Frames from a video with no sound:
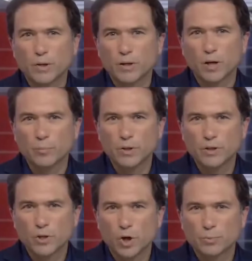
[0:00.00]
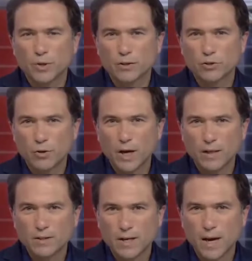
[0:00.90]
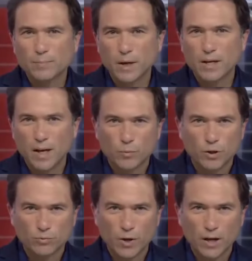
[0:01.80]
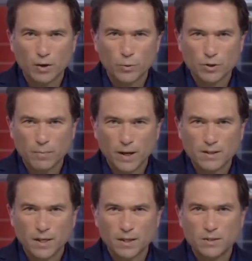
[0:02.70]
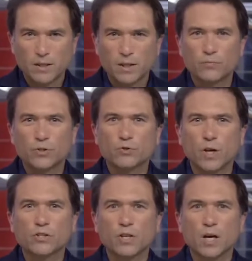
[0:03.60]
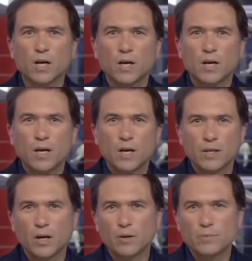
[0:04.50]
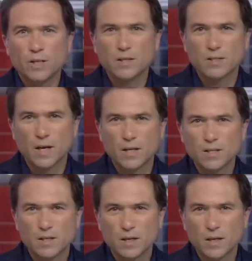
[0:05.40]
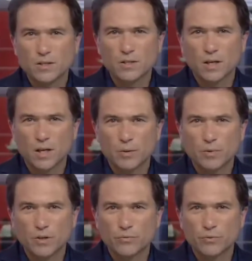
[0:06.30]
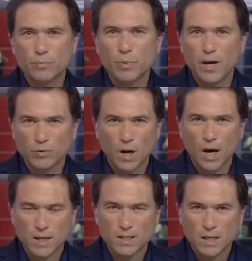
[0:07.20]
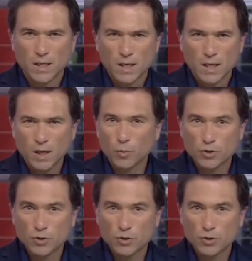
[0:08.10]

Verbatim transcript: by the companies that operate the trains and by Network Rail, which maintains the infrastructure. And the RMT says it's time for a pay rise. It